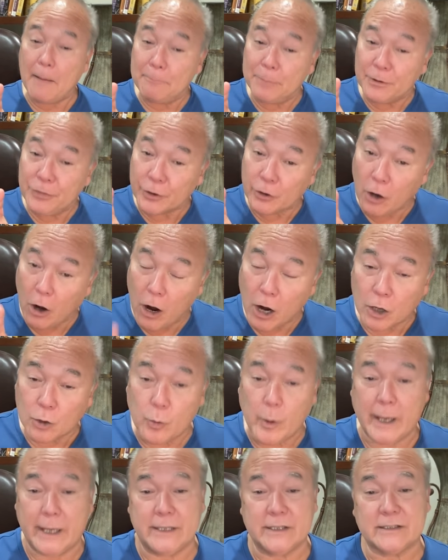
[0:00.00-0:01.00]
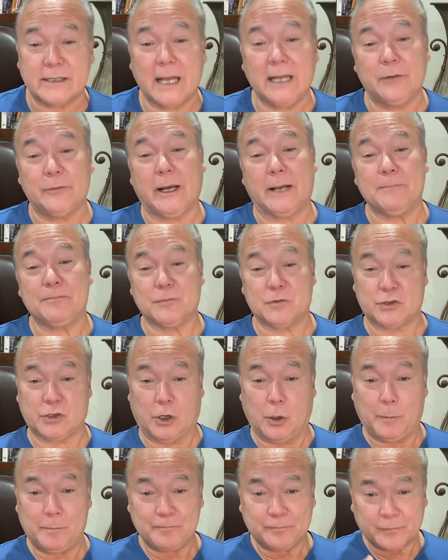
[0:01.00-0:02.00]
But there are ways. Anyway,
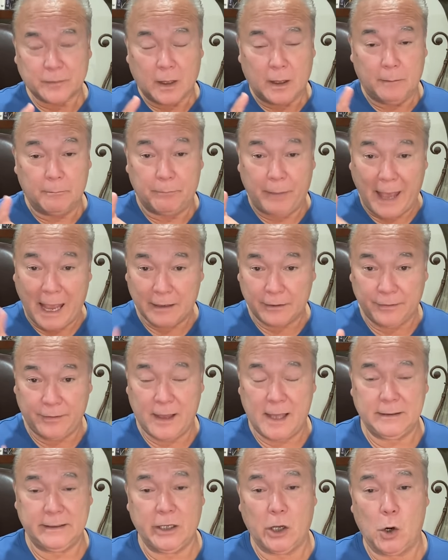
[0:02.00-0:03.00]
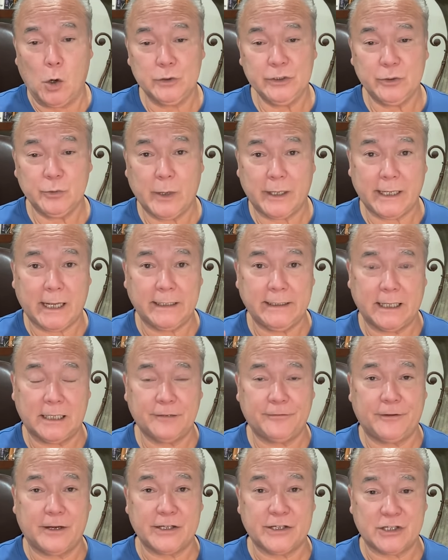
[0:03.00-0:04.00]
so back then, the only way to
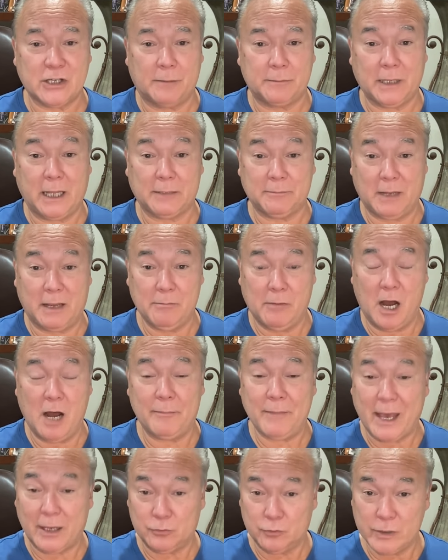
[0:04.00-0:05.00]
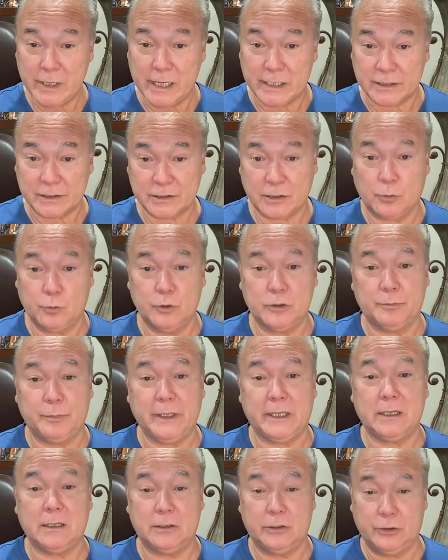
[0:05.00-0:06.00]
identify somebody like my mom at risk would
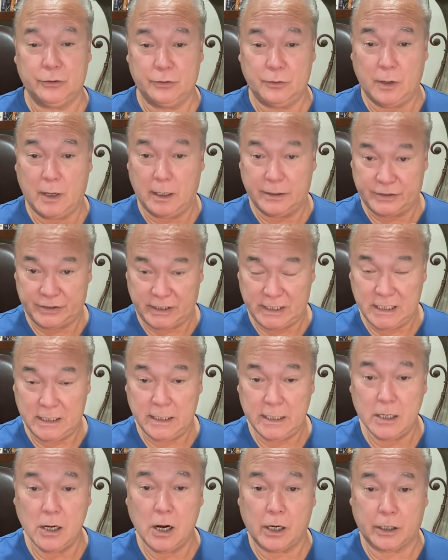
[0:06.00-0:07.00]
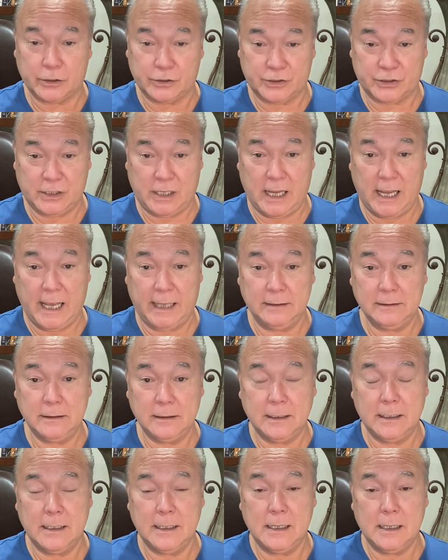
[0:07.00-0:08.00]
be to do a CT heart scan
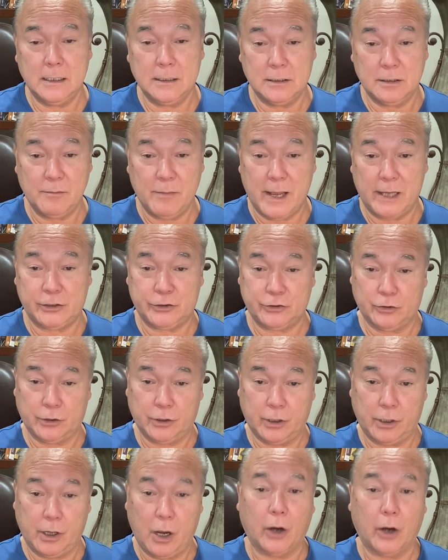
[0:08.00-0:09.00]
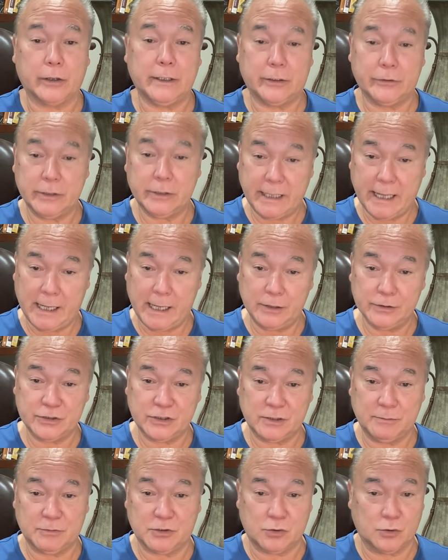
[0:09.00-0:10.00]
to measure coronary
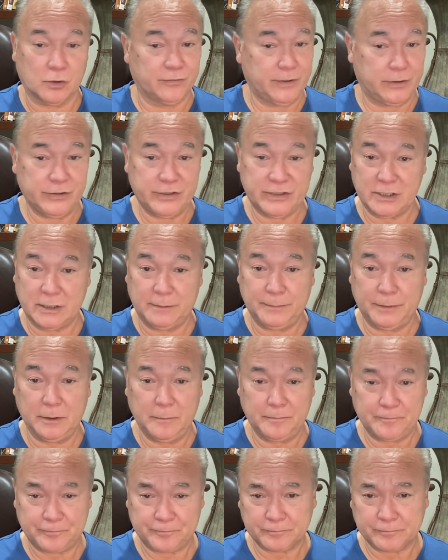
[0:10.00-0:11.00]
calcium score. Very simple,